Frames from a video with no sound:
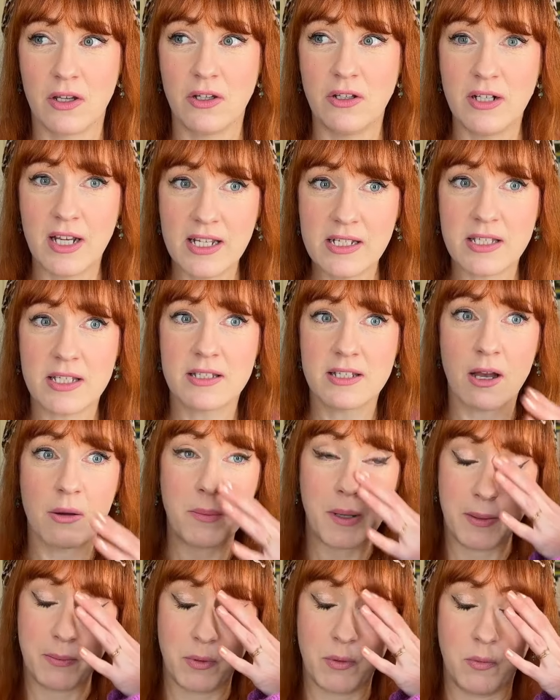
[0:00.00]
You need to tell
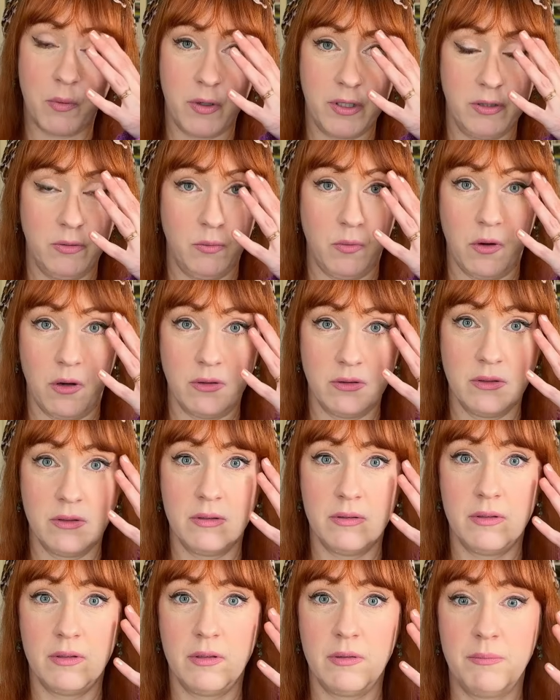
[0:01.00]
people what you want,
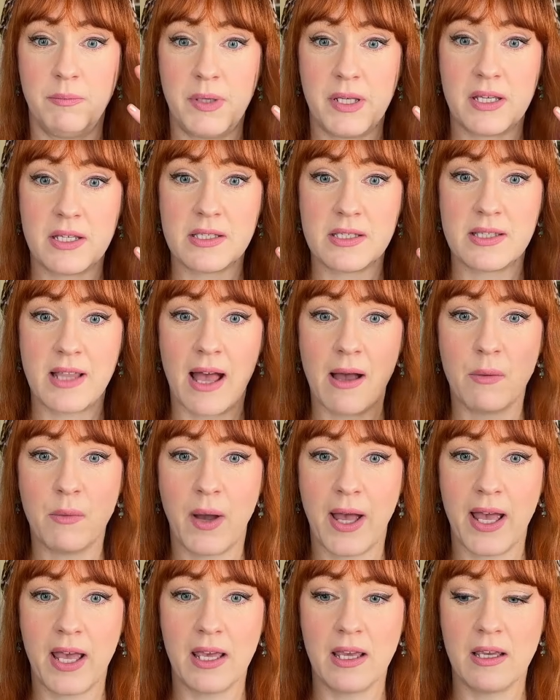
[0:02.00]
because that
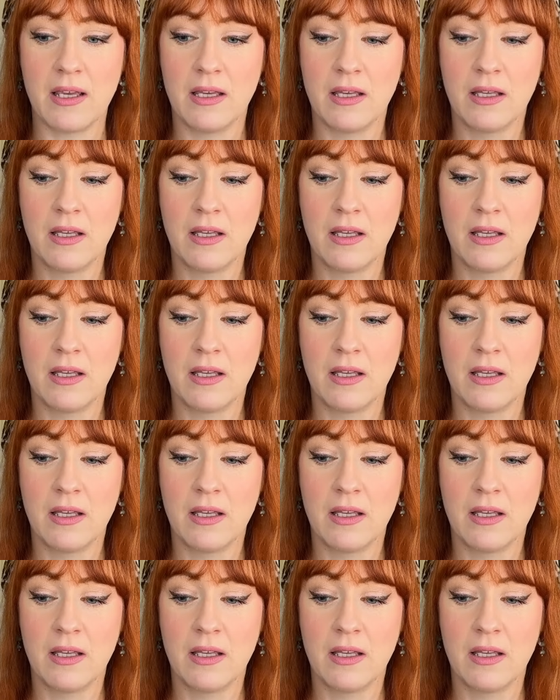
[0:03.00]
way